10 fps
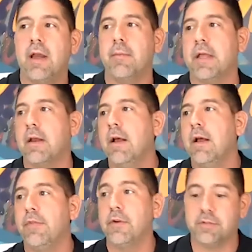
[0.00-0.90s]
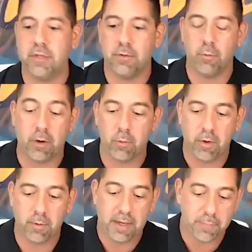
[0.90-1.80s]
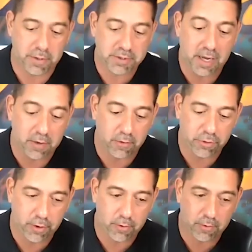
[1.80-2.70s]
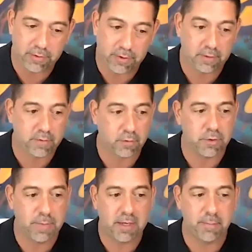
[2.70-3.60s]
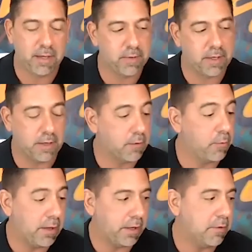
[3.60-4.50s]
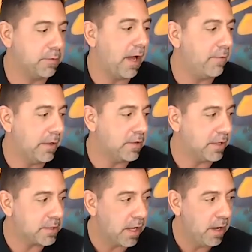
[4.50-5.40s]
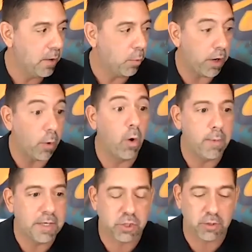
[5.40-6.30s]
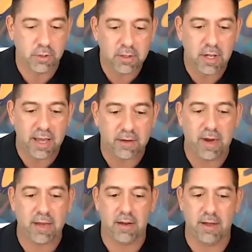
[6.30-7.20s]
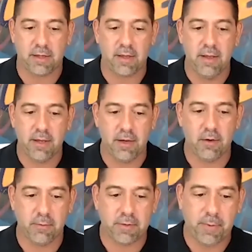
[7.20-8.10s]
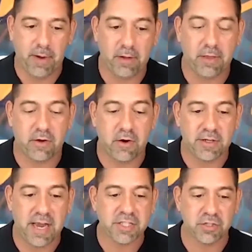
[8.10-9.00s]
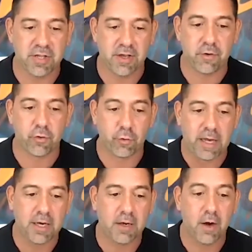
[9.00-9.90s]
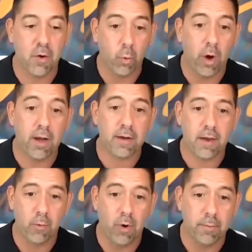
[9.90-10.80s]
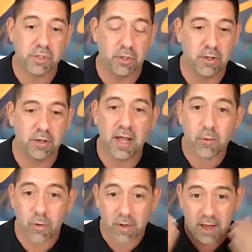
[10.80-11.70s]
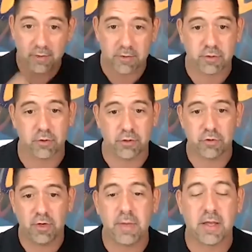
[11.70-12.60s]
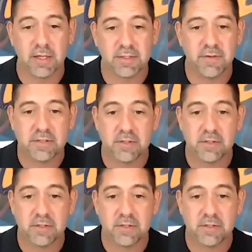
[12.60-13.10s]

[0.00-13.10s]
I mean, we're being pushed down our throat. I think social media, man, we can really go dive into this. What a woman should look like, right? Like, apparently the Kardashians have created what a woman should look like, where now there's surgery because of it.